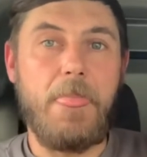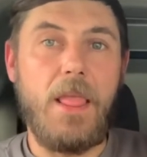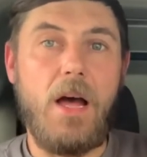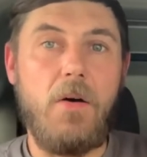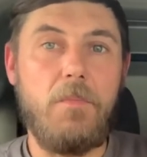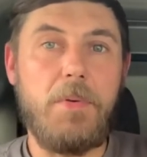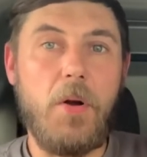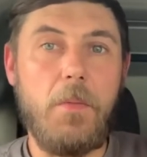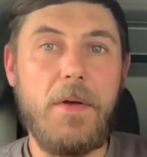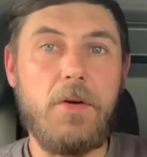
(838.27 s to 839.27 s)
I'll
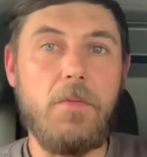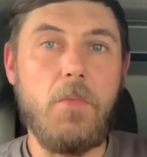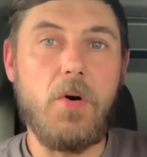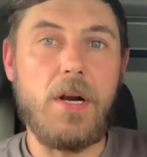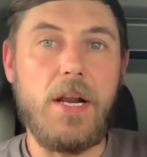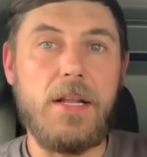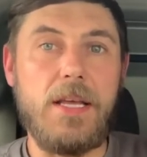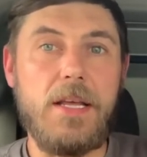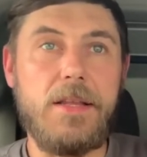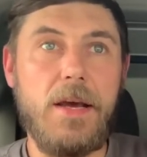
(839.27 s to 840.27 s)
probably go more into
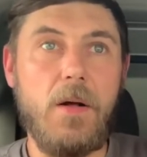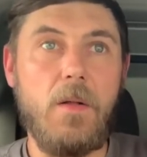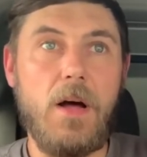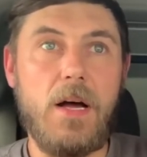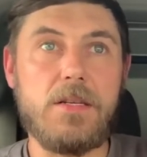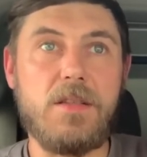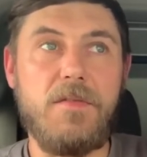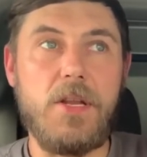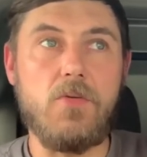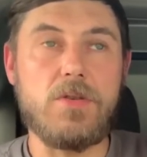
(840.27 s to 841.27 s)
detail as the
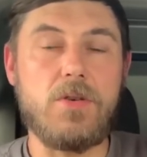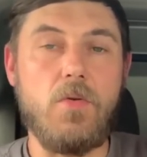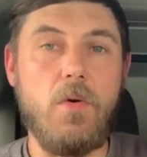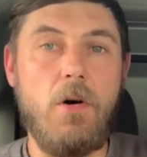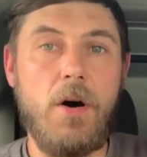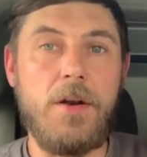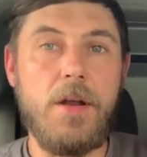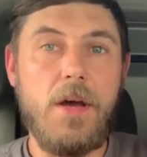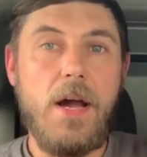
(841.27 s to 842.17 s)
videos go on,